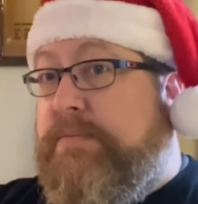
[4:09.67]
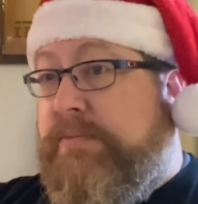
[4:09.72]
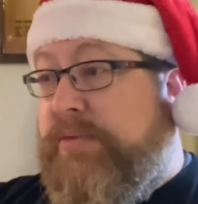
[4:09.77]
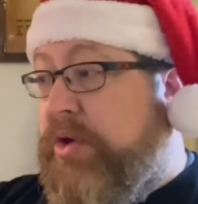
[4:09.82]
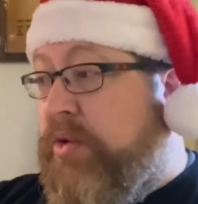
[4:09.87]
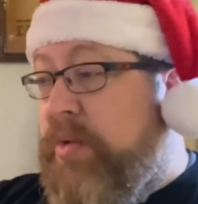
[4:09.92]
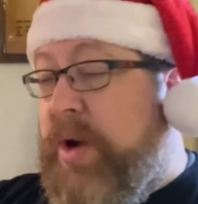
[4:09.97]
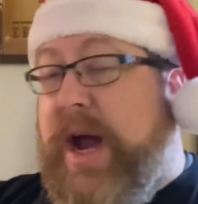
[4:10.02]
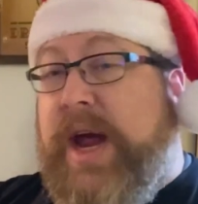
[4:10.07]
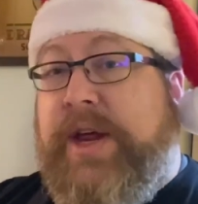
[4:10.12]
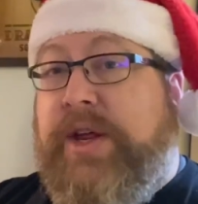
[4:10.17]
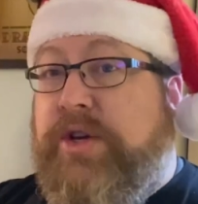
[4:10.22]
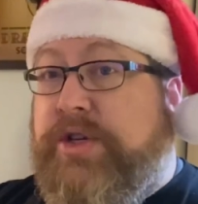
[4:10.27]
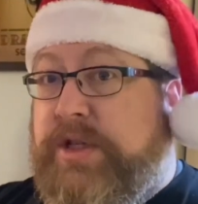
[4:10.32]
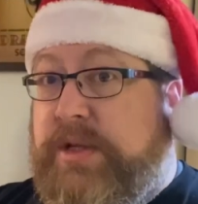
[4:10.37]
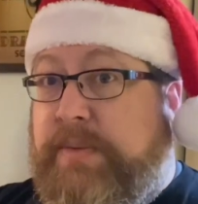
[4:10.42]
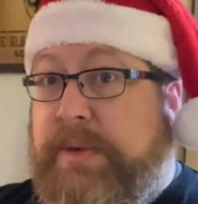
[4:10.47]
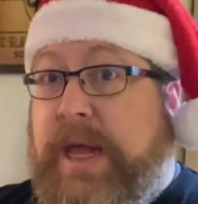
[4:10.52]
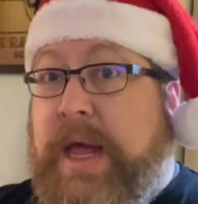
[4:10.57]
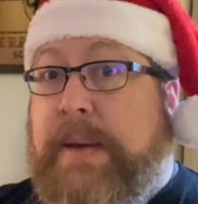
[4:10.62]
rye used
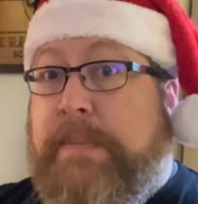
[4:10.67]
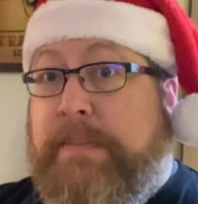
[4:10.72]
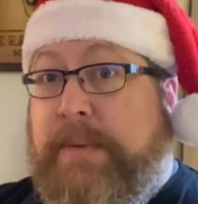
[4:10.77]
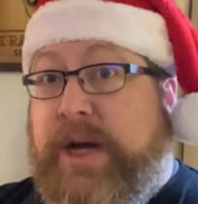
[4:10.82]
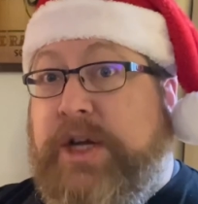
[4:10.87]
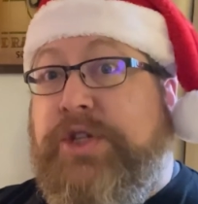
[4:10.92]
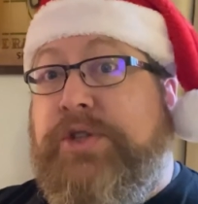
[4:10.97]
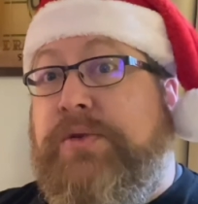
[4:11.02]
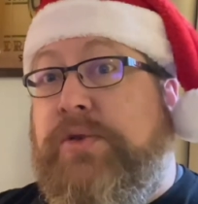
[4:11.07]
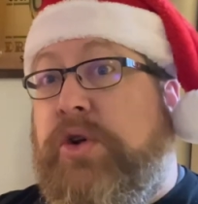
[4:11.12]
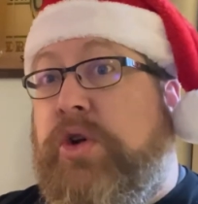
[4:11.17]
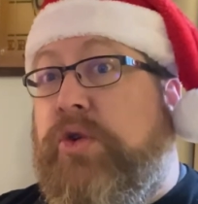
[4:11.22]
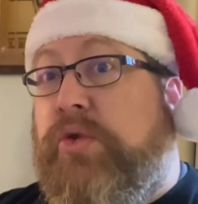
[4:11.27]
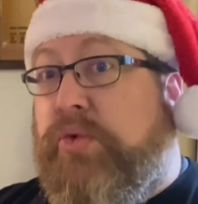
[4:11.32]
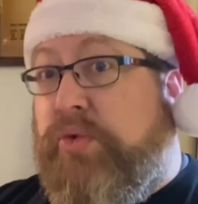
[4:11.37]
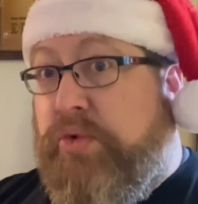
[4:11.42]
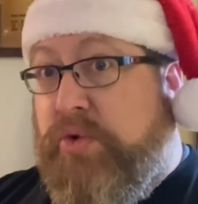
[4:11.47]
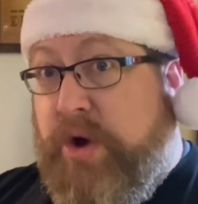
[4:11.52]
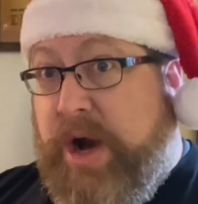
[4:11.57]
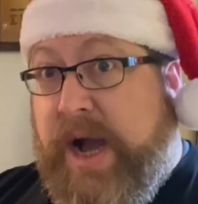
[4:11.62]
to be a much
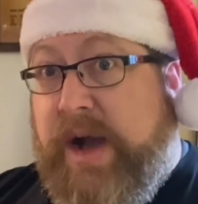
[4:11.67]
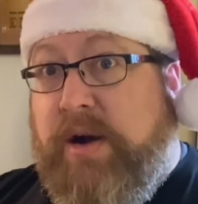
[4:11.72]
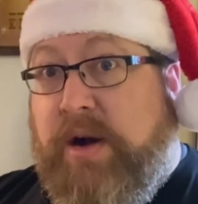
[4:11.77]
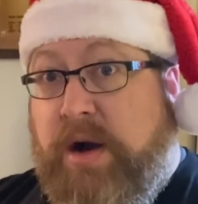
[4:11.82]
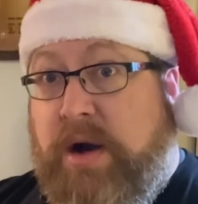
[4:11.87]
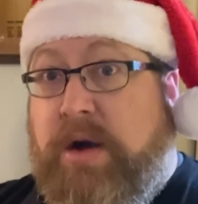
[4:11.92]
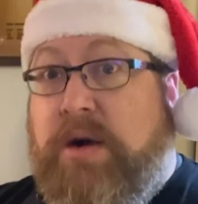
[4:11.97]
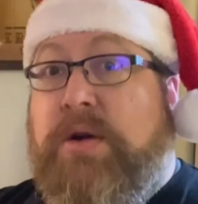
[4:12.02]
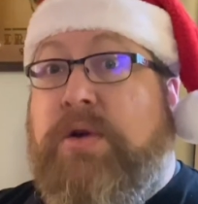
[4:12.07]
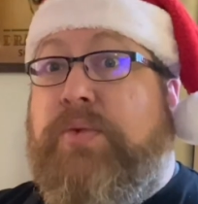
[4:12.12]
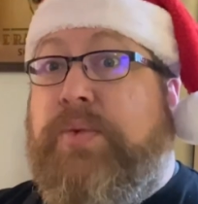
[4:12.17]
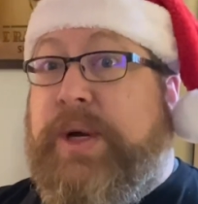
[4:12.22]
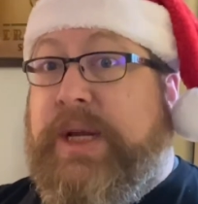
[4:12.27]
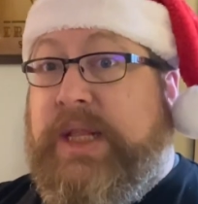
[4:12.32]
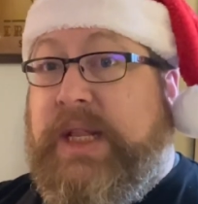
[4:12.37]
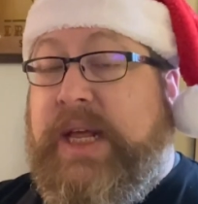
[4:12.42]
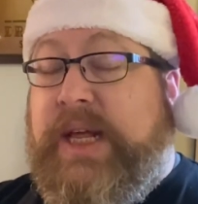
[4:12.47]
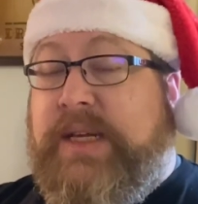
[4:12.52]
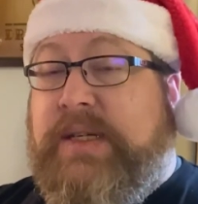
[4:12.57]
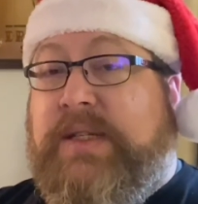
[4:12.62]
rarer
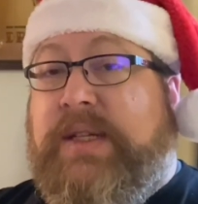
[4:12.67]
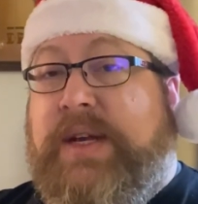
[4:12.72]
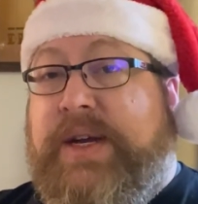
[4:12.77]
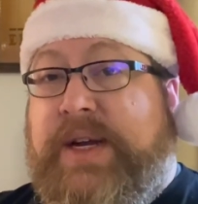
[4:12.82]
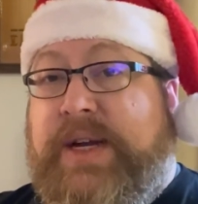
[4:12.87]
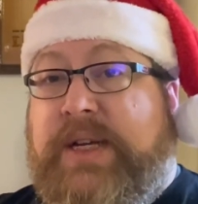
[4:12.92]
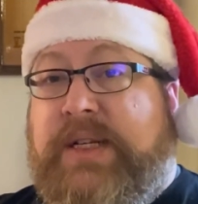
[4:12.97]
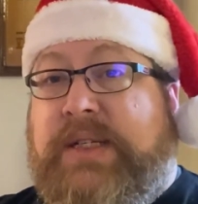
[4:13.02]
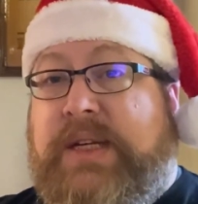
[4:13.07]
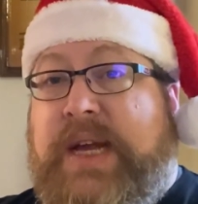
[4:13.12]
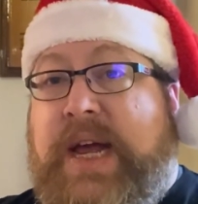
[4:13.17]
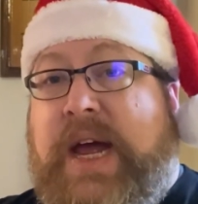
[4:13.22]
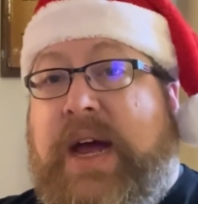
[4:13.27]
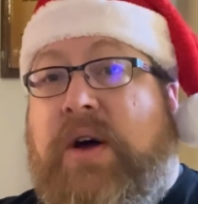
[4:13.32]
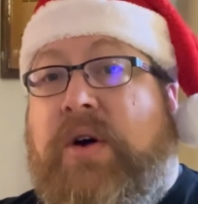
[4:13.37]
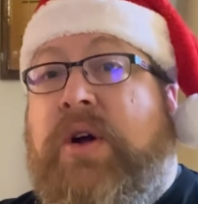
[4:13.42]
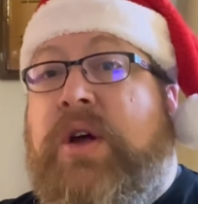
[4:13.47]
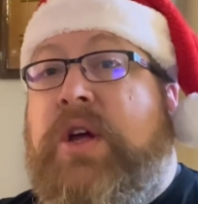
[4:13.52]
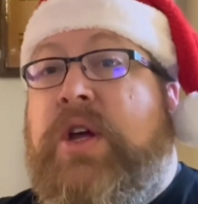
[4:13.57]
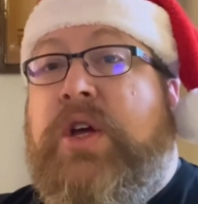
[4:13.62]
release than it is
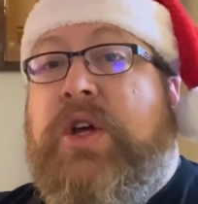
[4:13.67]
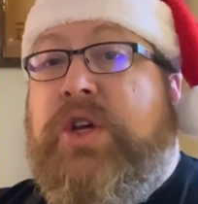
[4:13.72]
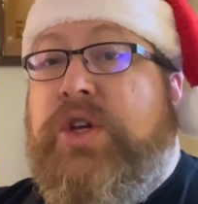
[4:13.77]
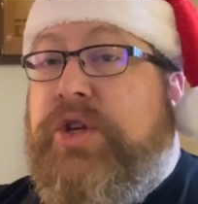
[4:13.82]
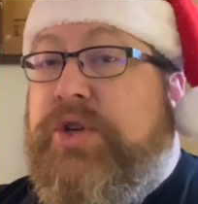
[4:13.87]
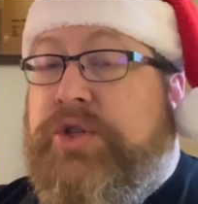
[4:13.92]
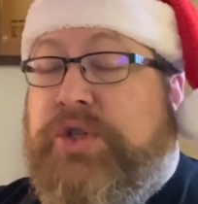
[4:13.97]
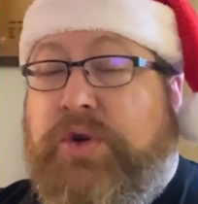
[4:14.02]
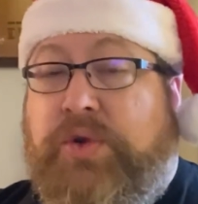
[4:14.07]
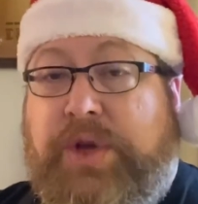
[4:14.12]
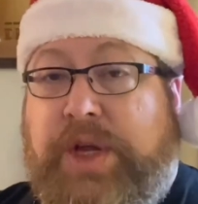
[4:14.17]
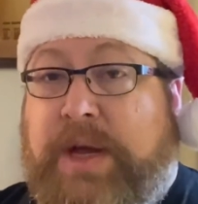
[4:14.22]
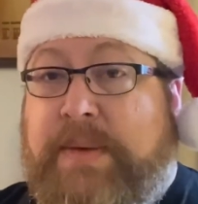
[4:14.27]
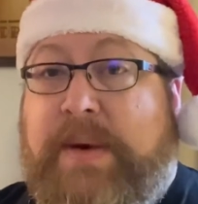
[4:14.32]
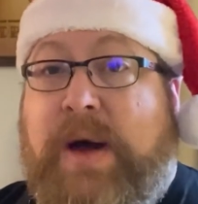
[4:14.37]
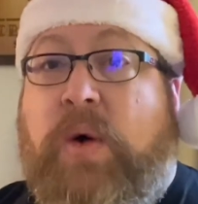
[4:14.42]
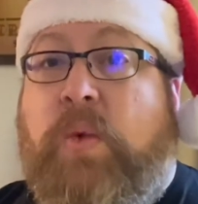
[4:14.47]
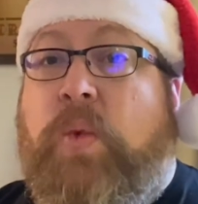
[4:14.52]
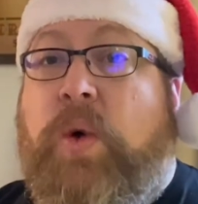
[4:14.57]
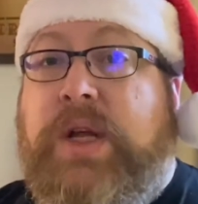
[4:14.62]
now. It used to only come
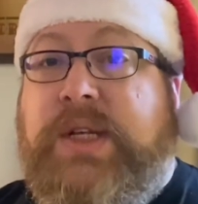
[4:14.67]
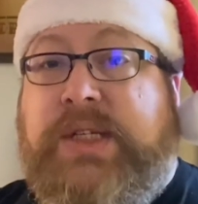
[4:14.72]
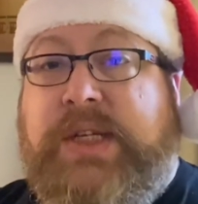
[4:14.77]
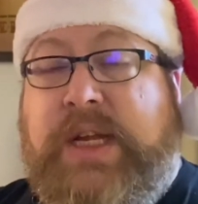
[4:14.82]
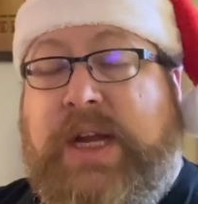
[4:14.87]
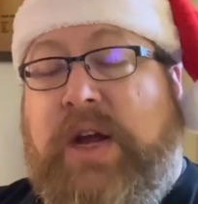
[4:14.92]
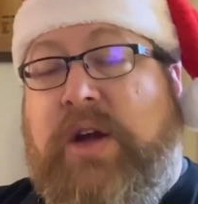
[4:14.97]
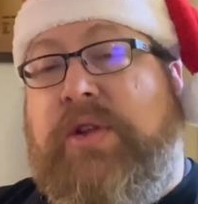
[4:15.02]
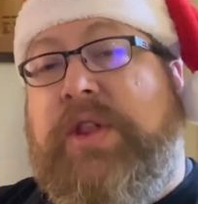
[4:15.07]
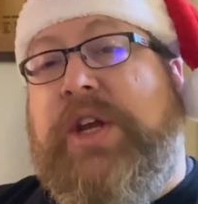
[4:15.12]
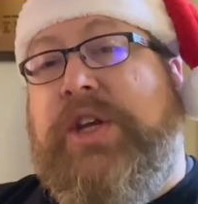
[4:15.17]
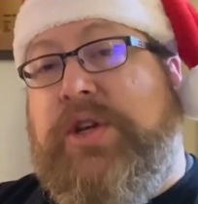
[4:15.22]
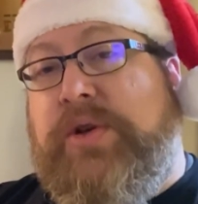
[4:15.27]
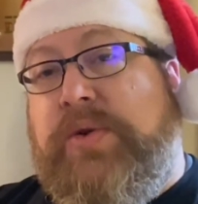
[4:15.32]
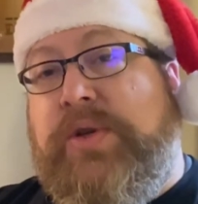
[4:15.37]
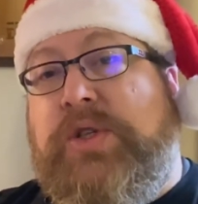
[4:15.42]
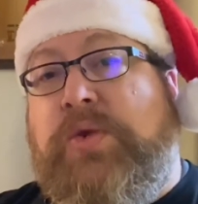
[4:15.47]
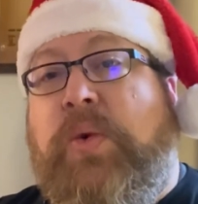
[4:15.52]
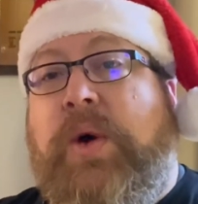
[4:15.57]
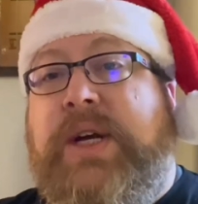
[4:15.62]
out once a year. They do
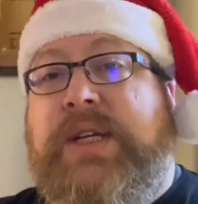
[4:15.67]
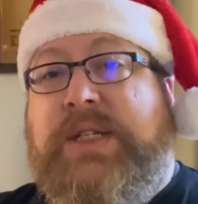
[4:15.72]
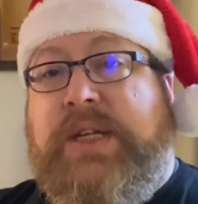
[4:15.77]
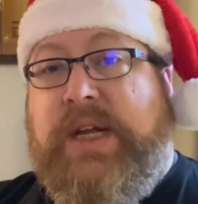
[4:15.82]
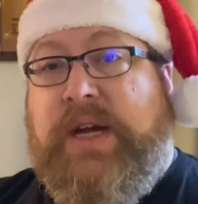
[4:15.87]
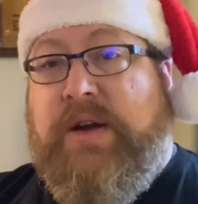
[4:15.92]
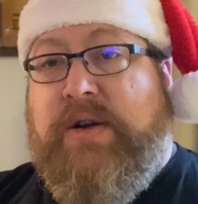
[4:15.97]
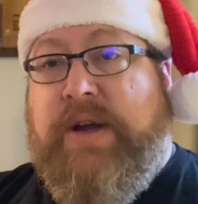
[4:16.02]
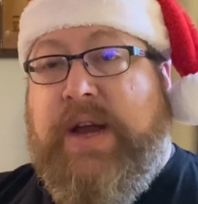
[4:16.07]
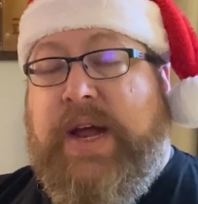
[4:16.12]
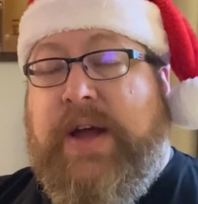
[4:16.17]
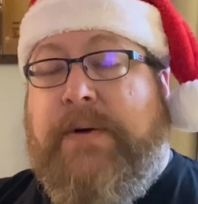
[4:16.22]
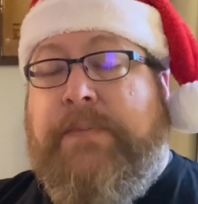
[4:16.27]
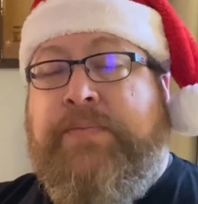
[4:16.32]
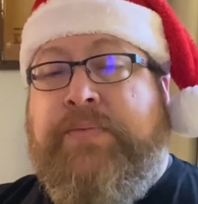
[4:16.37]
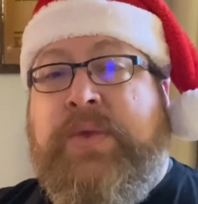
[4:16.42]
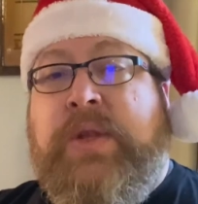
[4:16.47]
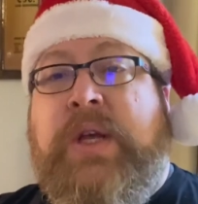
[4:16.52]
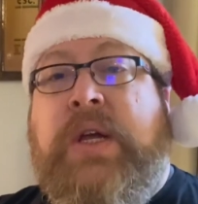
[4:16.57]
it twice a year now.